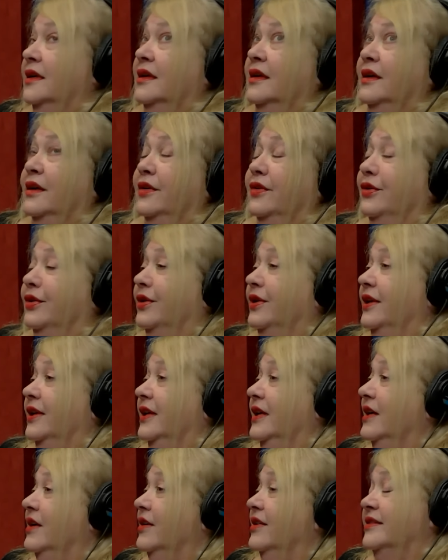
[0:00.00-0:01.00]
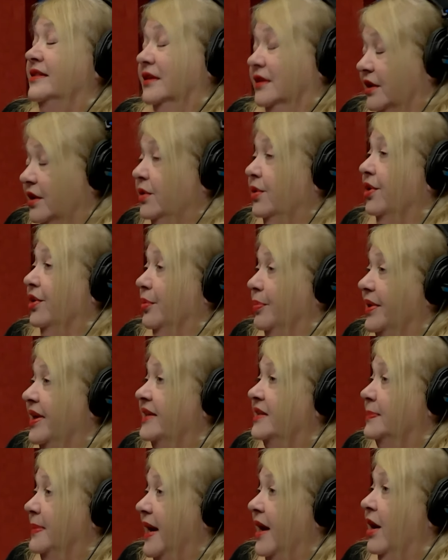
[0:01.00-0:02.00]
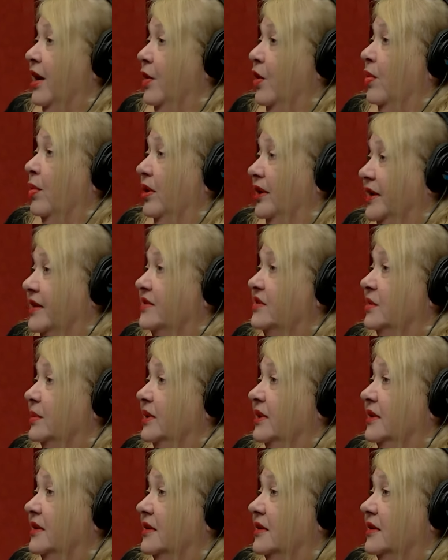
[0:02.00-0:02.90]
30 years that you are your best paranormal instrument.